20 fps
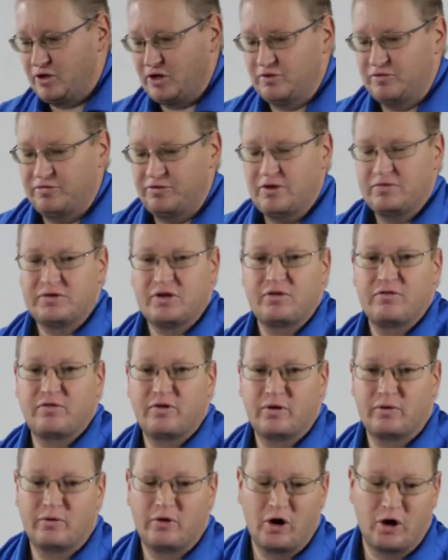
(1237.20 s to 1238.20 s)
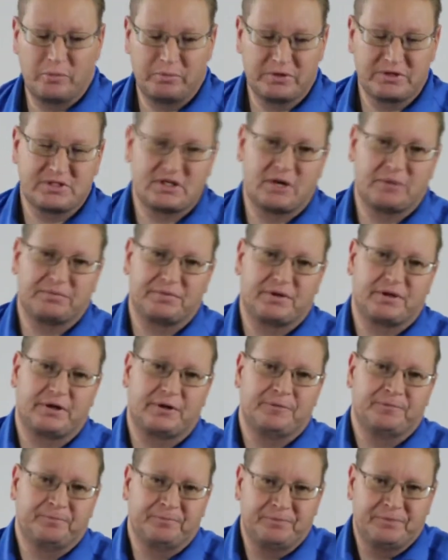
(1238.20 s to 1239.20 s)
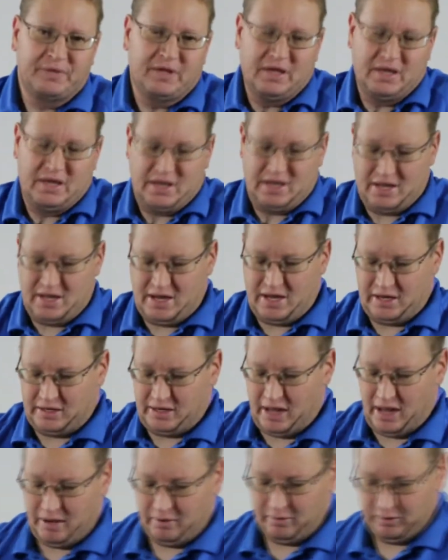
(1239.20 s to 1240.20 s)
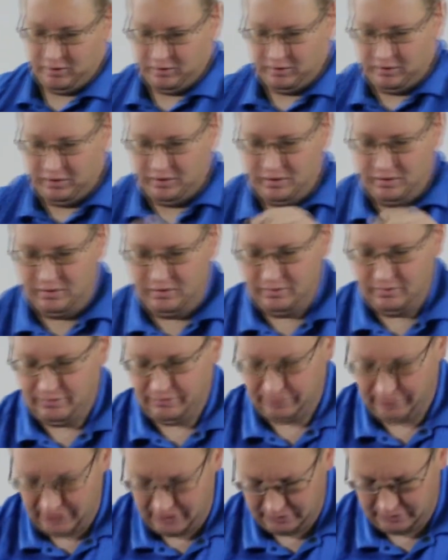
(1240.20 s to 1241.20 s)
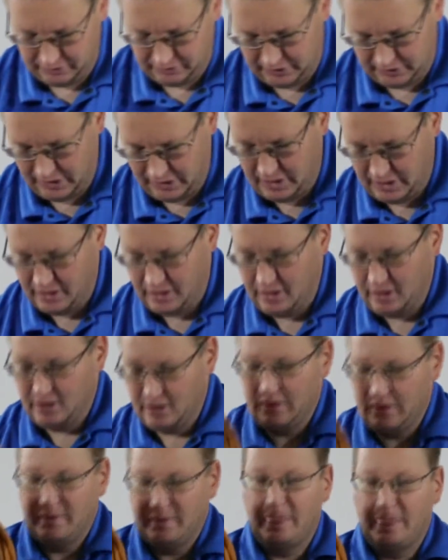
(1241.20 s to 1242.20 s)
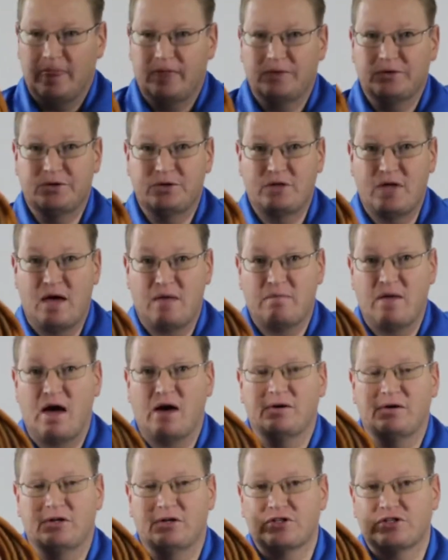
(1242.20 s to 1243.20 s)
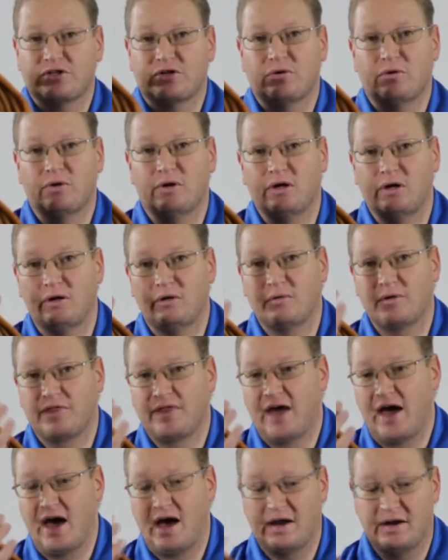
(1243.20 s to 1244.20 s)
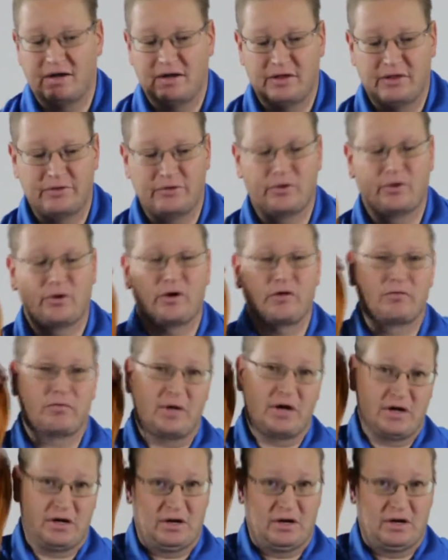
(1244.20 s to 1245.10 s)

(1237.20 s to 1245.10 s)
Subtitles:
50-foot rope or something, and I will frequently do that mountaineer's coil with that, throw it over my